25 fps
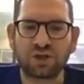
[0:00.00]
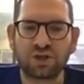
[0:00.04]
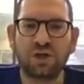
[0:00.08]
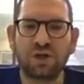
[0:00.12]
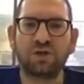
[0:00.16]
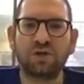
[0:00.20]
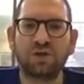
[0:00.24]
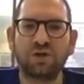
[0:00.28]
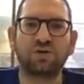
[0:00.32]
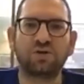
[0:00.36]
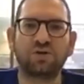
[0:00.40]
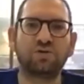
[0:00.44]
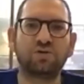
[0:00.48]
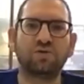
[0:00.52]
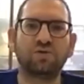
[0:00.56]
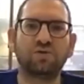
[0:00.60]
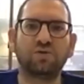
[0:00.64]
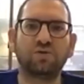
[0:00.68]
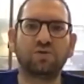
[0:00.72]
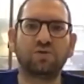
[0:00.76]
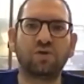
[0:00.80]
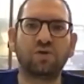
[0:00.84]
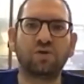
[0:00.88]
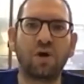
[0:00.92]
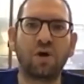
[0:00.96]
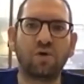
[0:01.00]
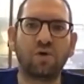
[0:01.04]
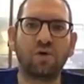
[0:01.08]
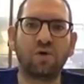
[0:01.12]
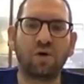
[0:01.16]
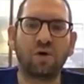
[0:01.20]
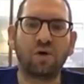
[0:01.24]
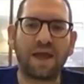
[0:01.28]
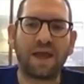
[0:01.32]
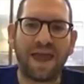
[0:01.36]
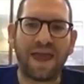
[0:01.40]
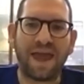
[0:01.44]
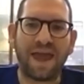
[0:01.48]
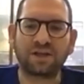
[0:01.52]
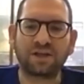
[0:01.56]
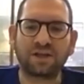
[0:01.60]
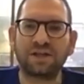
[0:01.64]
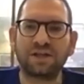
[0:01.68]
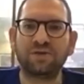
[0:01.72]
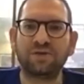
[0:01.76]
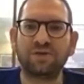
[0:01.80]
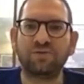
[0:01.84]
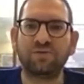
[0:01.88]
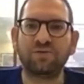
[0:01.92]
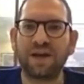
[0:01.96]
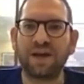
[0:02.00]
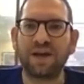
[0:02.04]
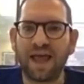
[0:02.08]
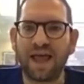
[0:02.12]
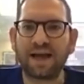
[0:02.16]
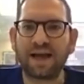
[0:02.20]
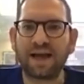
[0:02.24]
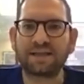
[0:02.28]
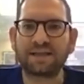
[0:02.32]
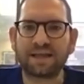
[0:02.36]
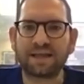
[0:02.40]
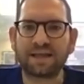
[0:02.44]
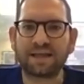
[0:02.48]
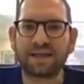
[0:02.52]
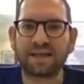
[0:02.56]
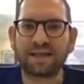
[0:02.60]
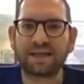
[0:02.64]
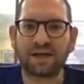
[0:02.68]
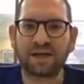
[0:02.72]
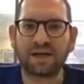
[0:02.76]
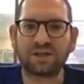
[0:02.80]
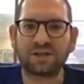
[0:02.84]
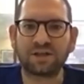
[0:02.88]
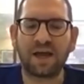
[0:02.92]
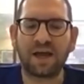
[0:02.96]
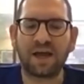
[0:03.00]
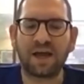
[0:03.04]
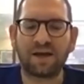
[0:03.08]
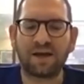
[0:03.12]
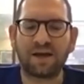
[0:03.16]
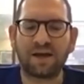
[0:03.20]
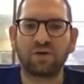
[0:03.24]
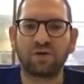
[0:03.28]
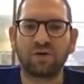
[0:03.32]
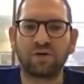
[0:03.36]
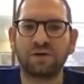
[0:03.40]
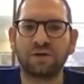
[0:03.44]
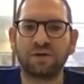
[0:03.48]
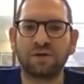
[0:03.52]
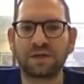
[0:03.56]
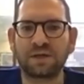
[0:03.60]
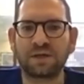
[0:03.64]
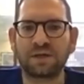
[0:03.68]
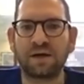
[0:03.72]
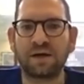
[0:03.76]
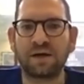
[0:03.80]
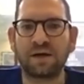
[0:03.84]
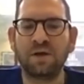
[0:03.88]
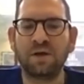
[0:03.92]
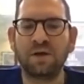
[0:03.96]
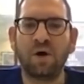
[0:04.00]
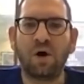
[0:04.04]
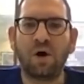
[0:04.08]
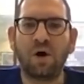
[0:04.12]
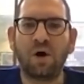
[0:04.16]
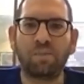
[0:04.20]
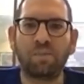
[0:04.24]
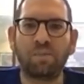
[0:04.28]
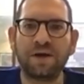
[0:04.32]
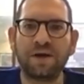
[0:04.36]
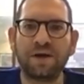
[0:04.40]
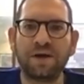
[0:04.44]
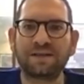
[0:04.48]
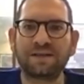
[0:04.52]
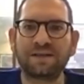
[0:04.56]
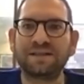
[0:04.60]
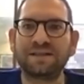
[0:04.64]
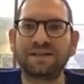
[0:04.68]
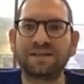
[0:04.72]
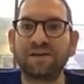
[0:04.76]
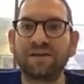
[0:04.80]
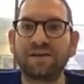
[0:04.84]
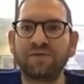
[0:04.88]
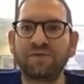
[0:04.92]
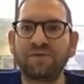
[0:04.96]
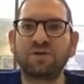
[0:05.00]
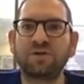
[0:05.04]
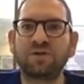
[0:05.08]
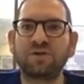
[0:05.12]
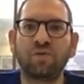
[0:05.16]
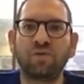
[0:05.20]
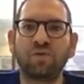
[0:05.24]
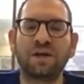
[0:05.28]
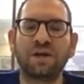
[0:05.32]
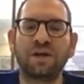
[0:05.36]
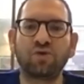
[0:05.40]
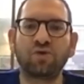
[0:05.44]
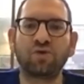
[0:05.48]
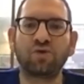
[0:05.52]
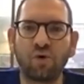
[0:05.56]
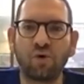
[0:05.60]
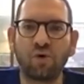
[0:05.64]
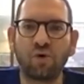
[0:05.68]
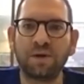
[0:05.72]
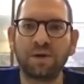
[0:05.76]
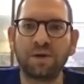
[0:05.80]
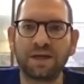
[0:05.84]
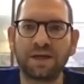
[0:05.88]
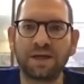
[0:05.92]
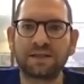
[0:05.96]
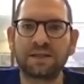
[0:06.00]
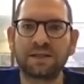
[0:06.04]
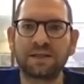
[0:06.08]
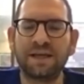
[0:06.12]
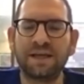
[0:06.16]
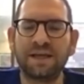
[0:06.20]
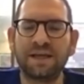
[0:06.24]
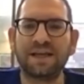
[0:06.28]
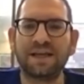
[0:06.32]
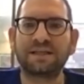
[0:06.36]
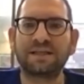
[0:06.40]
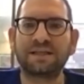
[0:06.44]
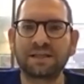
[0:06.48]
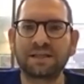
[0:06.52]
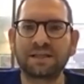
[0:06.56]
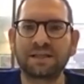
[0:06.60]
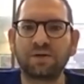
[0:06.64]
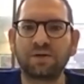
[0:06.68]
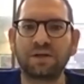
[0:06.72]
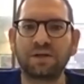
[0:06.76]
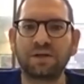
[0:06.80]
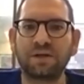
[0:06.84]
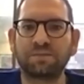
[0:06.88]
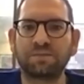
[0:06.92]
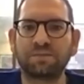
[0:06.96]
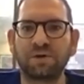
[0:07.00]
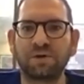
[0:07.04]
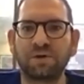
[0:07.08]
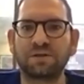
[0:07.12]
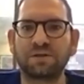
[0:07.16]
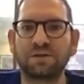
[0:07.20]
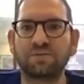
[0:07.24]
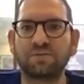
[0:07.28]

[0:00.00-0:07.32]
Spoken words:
to go actually relax and actually have a good time, albeit different to what it normally is, it still is possible.